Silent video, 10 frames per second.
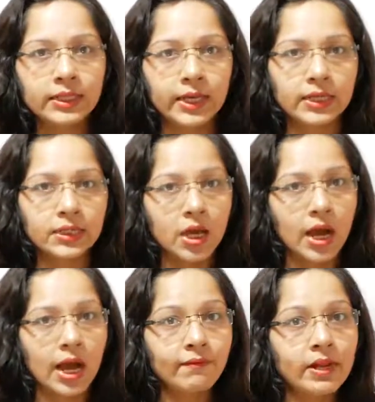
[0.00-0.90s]
that case,
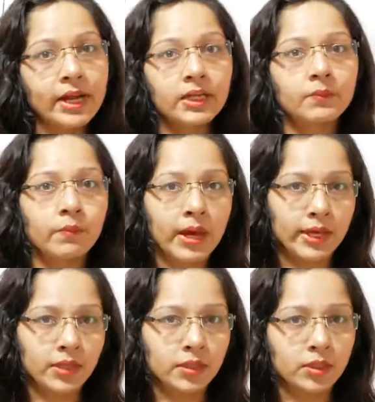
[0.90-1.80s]
I will hit
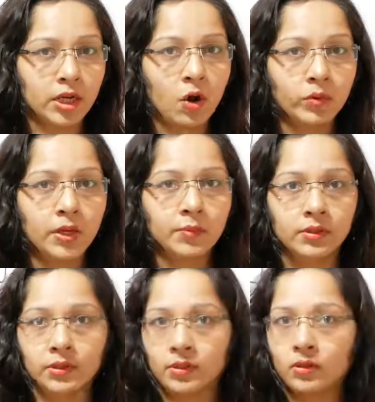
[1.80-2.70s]
my surrounding
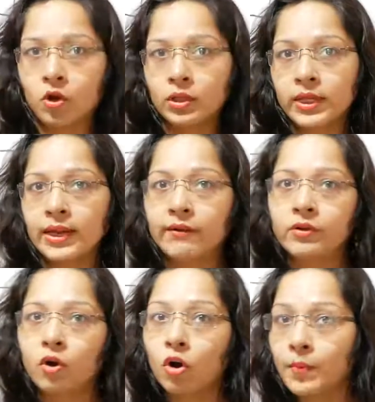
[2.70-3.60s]
person on the
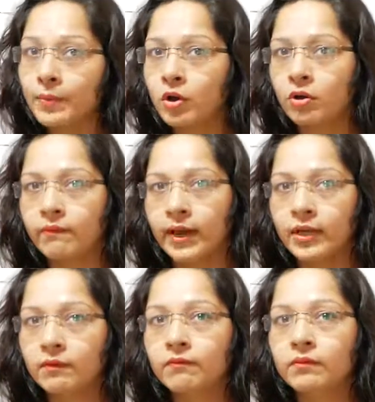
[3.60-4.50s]
left or maybe on
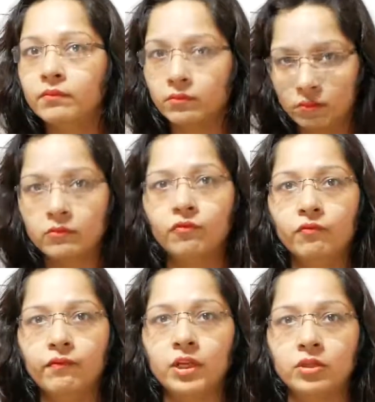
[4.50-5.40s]
right
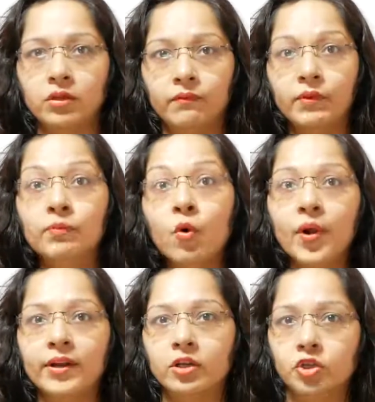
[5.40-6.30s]
faster with
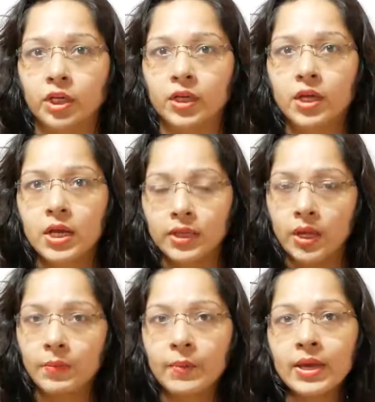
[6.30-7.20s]
more energy.
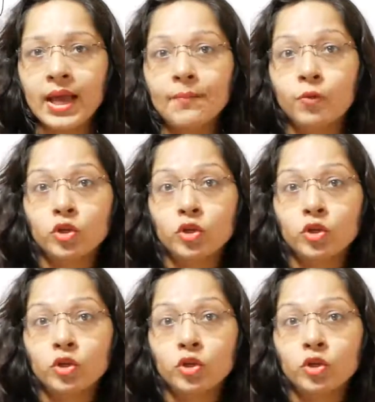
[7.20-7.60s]
Then maybe I'll